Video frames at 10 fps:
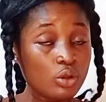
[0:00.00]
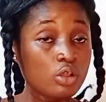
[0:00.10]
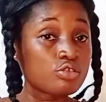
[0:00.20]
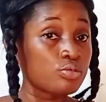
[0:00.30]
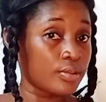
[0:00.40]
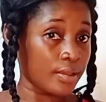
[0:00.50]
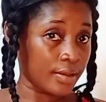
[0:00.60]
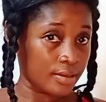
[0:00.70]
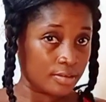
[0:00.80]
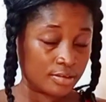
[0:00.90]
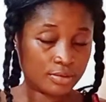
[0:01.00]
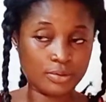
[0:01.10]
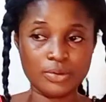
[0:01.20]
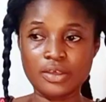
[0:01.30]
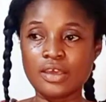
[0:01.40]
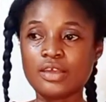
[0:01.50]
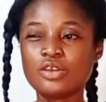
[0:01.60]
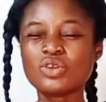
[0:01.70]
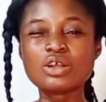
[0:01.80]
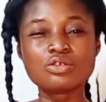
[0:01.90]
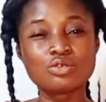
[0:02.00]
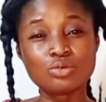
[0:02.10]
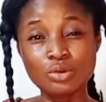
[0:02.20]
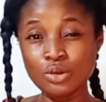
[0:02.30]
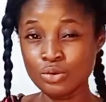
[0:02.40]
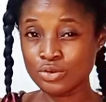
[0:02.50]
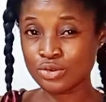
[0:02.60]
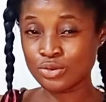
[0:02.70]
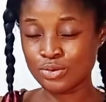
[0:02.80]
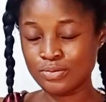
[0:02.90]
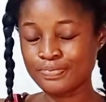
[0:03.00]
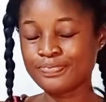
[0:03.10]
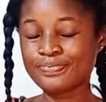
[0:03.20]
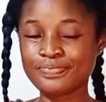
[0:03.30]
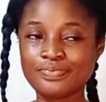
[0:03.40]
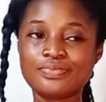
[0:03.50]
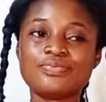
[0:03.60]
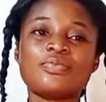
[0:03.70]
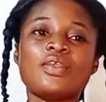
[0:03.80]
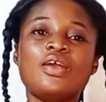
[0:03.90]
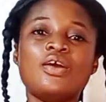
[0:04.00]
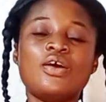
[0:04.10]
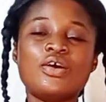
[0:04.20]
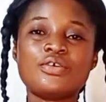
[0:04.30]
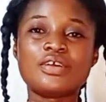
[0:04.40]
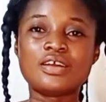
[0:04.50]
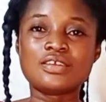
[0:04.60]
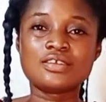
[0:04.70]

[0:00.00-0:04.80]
not too tight. Okay, not too loose too. All right,